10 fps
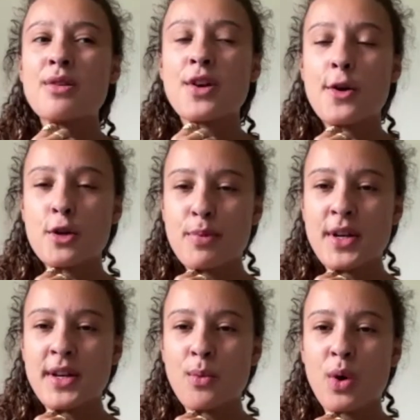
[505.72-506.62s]
to
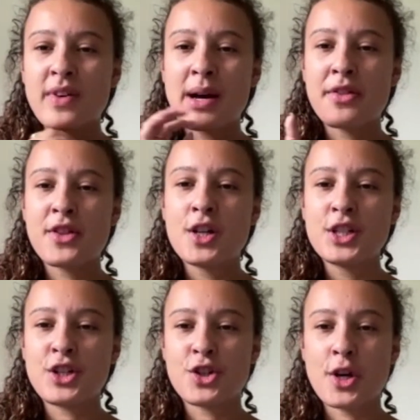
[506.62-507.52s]
open one of our third
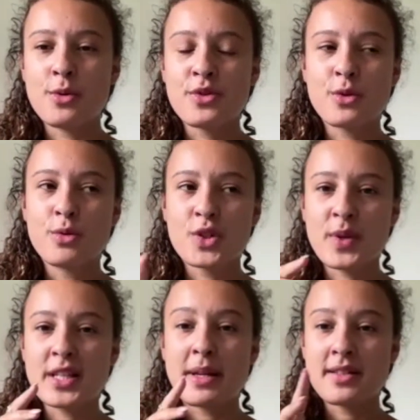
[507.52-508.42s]
year shows called
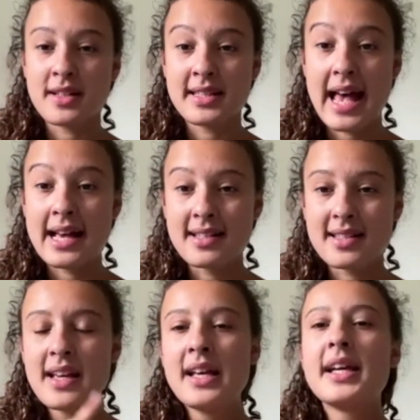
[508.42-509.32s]
Sweet Smell of
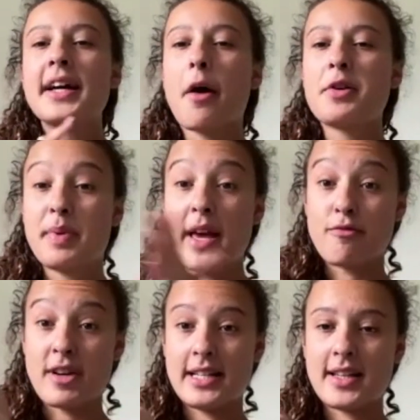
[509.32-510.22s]
Success, and I was
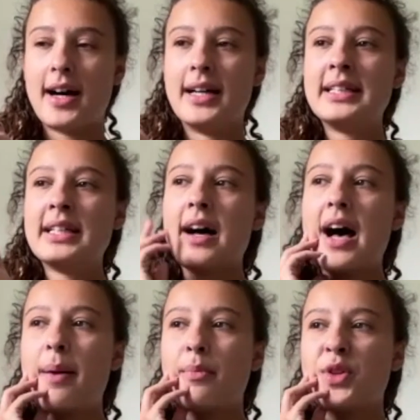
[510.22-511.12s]
playing Rita,
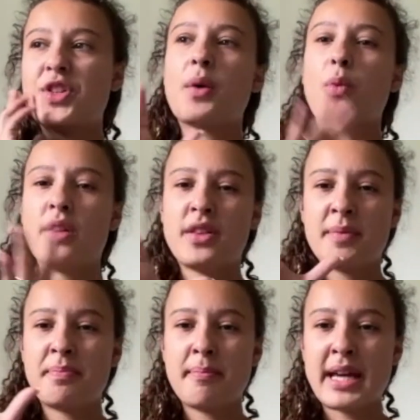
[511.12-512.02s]
which is like one of
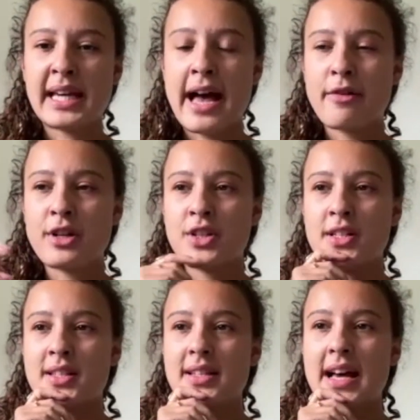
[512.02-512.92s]
the main
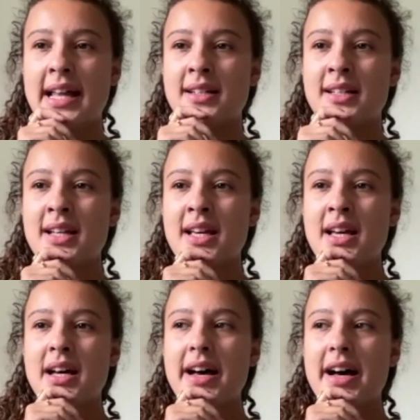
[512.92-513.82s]
characters, and
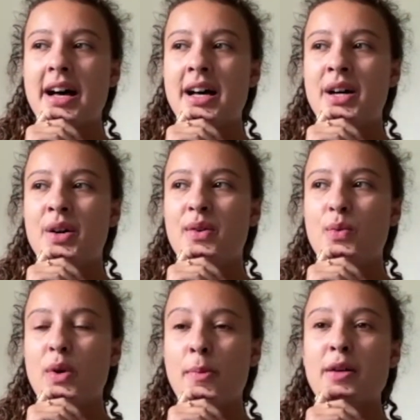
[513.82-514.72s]

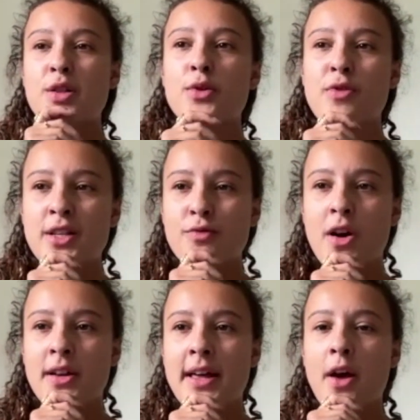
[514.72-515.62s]
we were about to do a dress
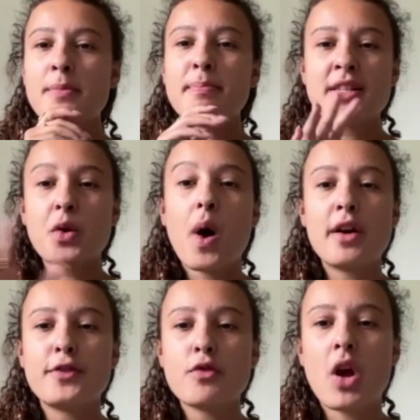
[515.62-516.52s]
run, and I'd missed quite
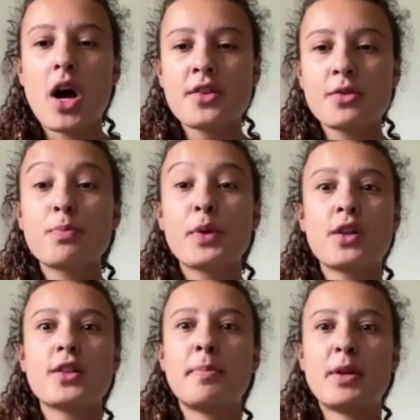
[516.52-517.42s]
a few rehearsals
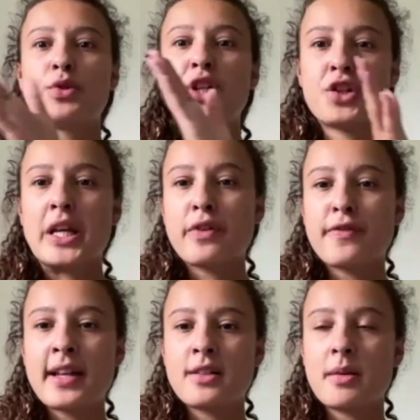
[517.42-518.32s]
because I'd been auditioning for
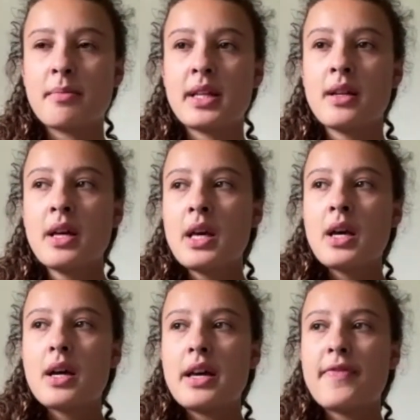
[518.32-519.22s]
Phantom. And
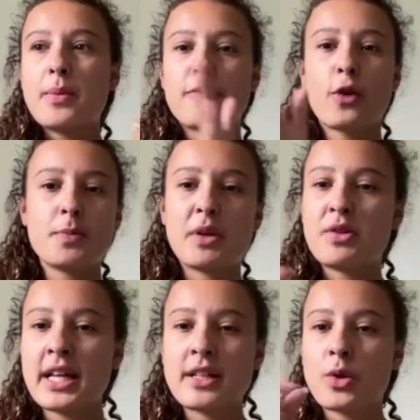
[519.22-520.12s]
if anyone follows me on
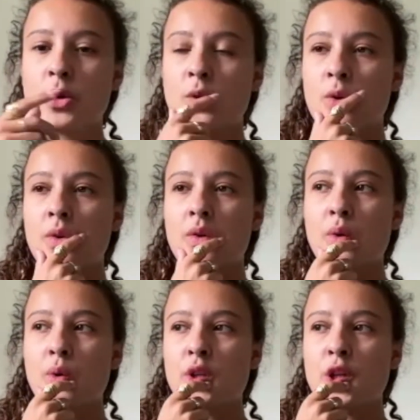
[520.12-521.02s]
TikTok or
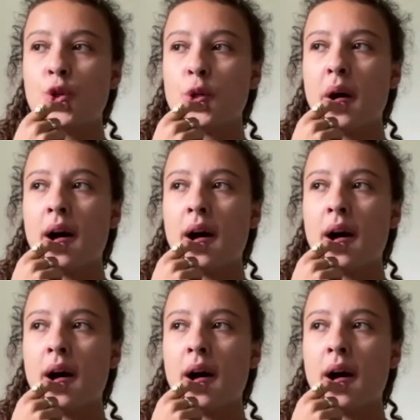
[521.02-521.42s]
YouTube,